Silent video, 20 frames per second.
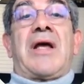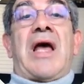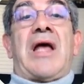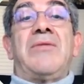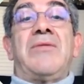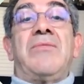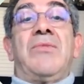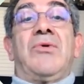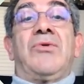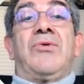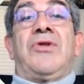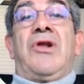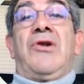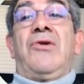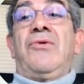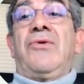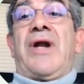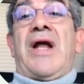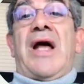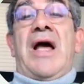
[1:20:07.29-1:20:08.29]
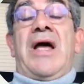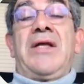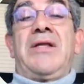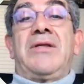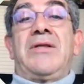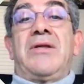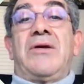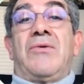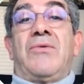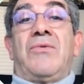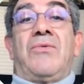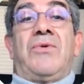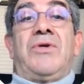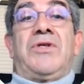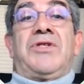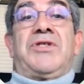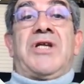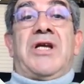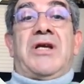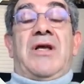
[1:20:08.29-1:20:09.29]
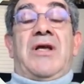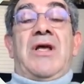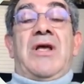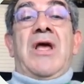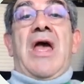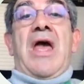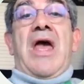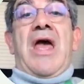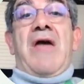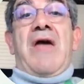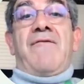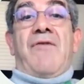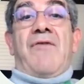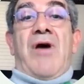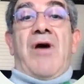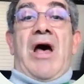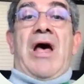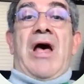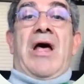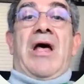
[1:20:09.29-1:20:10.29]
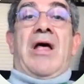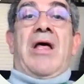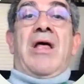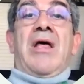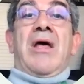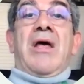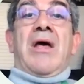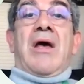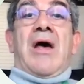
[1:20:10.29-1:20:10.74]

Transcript: cadmium tellurite, which have a